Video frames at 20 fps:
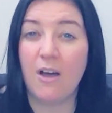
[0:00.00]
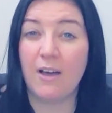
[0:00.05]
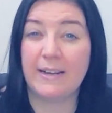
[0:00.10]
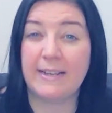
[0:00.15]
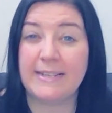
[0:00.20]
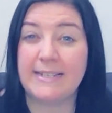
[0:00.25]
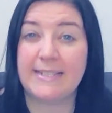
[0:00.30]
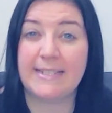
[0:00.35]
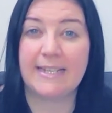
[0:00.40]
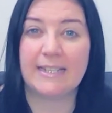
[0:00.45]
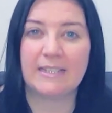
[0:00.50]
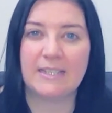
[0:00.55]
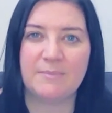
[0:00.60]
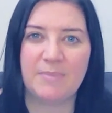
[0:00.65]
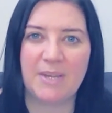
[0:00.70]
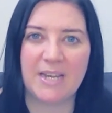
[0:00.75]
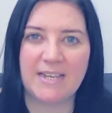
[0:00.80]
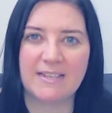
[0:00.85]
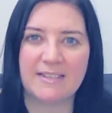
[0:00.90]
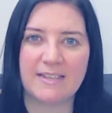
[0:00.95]
on a daily
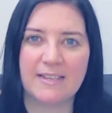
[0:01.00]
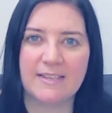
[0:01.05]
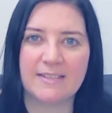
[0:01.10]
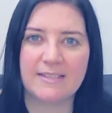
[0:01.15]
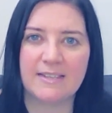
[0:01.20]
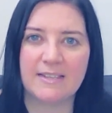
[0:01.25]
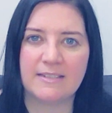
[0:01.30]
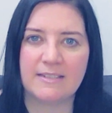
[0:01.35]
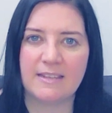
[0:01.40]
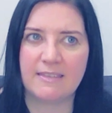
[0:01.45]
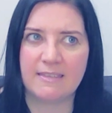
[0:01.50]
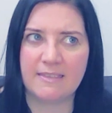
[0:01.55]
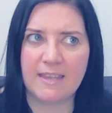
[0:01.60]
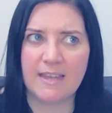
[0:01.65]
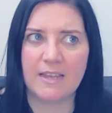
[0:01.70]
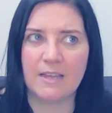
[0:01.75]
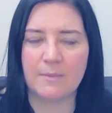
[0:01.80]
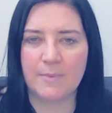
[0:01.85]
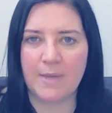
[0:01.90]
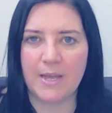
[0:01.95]
basis and to
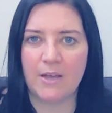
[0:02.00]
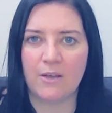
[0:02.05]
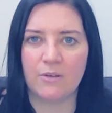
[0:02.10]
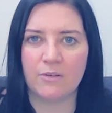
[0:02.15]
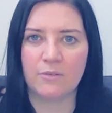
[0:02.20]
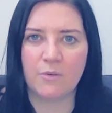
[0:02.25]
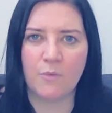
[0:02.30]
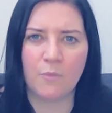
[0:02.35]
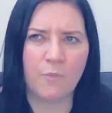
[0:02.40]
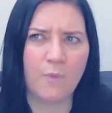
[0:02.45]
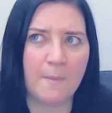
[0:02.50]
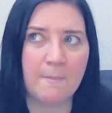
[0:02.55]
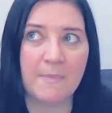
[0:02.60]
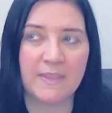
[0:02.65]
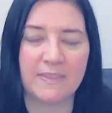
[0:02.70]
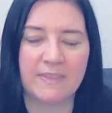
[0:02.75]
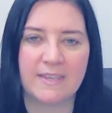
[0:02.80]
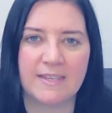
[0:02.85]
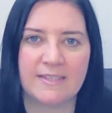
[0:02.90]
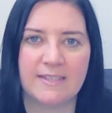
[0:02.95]
think about what
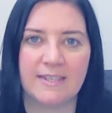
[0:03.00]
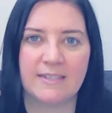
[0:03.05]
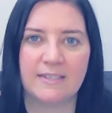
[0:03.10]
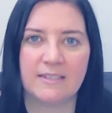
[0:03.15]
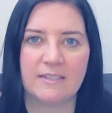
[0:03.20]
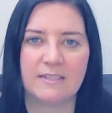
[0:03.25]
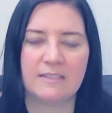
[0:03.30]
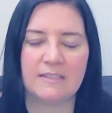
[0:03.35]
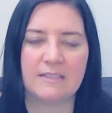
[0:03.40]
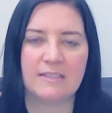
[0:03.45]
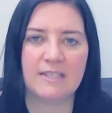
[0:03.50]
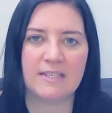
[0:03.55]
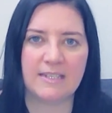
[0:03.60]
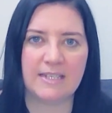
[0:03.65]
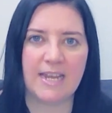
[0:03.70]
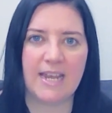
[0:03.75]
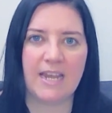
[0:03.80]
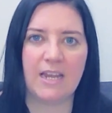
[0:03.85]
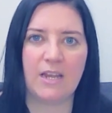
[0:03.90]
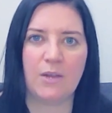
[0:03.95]
month is it
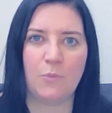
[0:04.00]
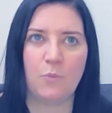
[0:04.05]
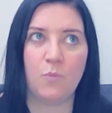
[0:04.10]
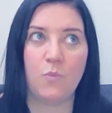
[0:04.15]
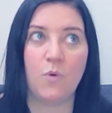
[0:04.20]
today?